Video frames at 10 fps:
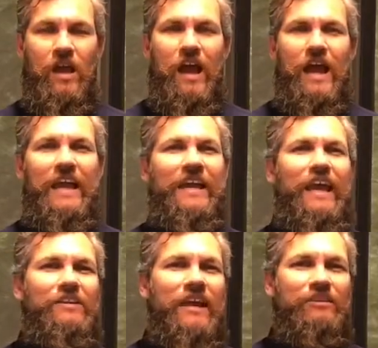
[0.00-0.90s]
I like
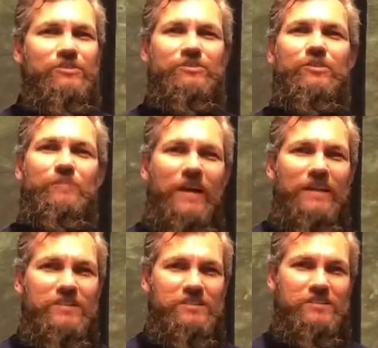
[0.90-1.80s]
how Daniel stood by
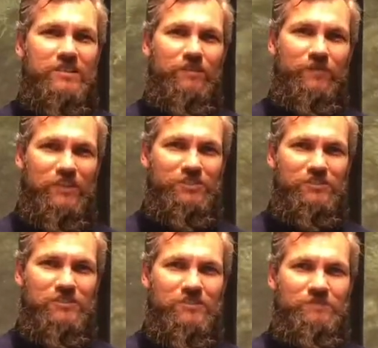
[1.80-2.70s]
his
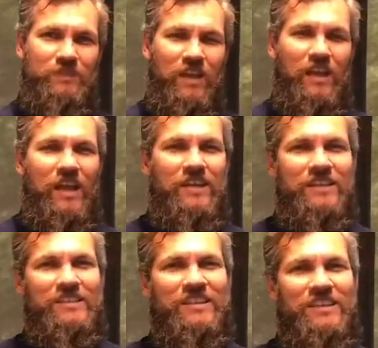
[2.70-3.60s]
convictions, and
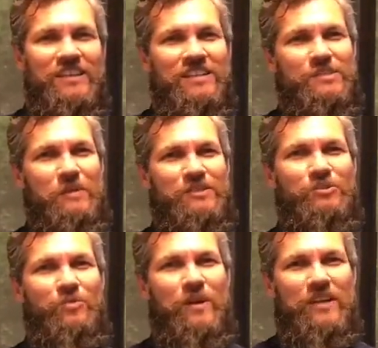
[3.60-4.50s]
he did it in a
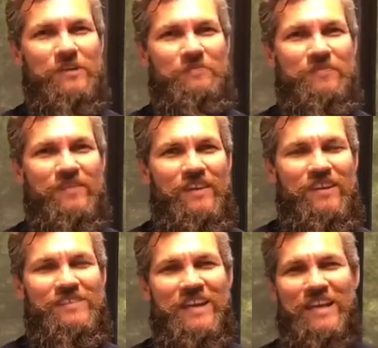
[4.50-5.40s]
special way.
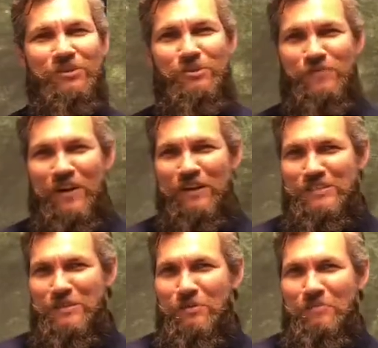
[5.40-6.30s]
Daniel is very
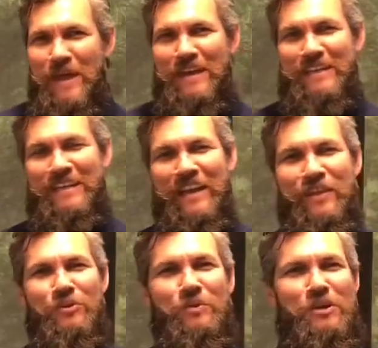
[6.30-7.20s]
diplomatic, and I
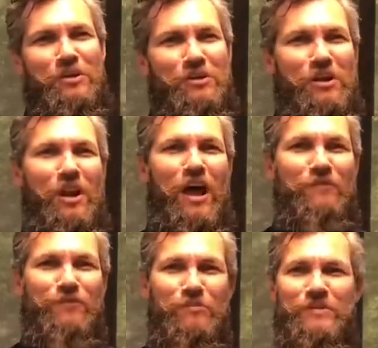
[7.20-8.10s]
think we can learn a
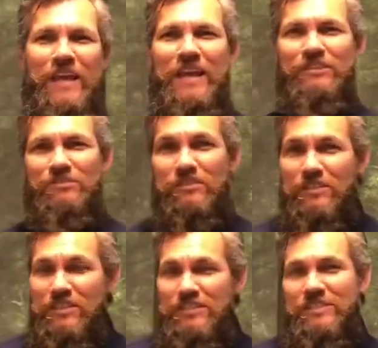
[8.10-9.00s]
lot from Daniel
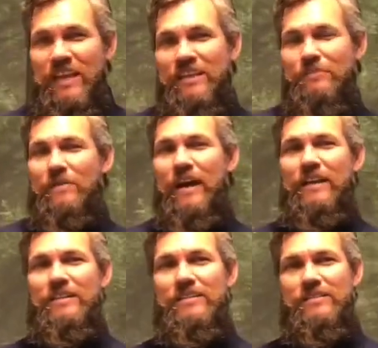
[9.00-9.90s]
in standing by
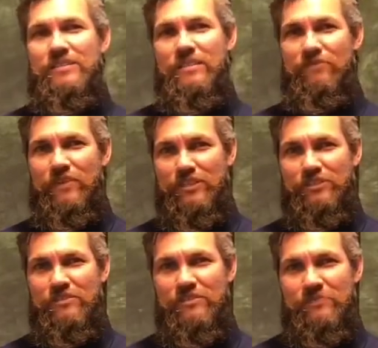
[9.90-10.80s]
his
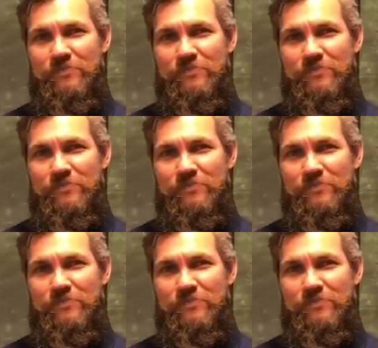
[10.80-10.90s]
convictions.